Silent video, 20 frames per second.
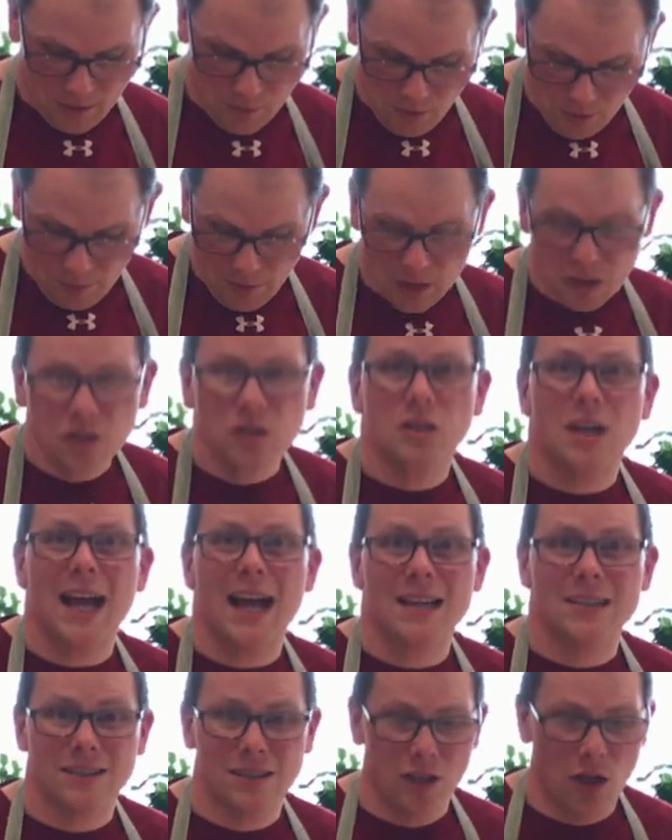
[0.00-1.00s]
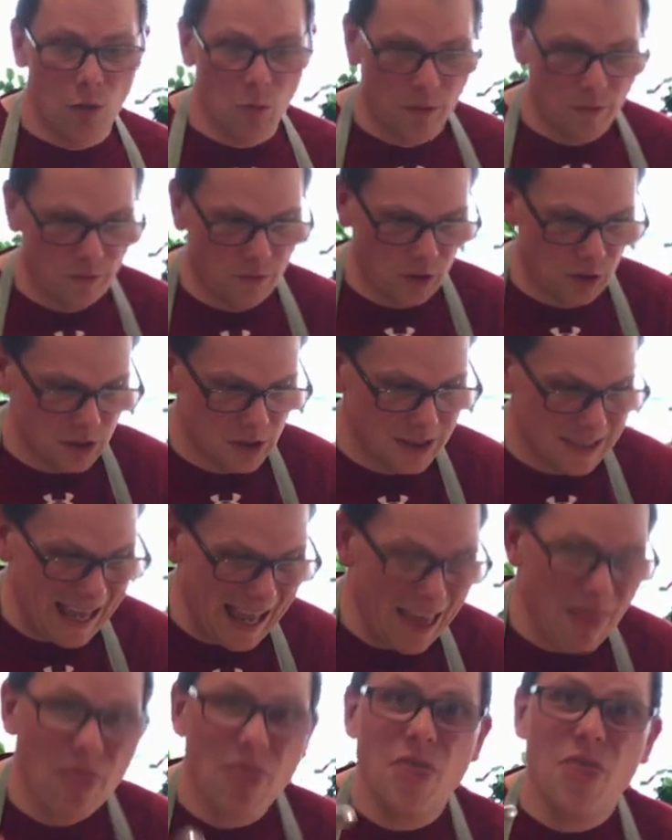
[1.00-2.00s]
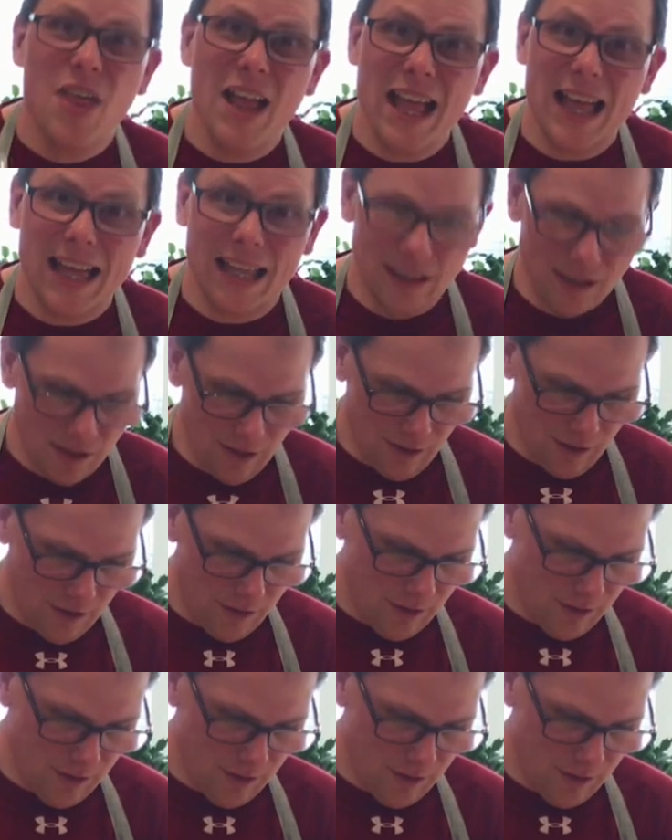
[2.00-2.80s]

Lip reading: the mustard has to go on first. And then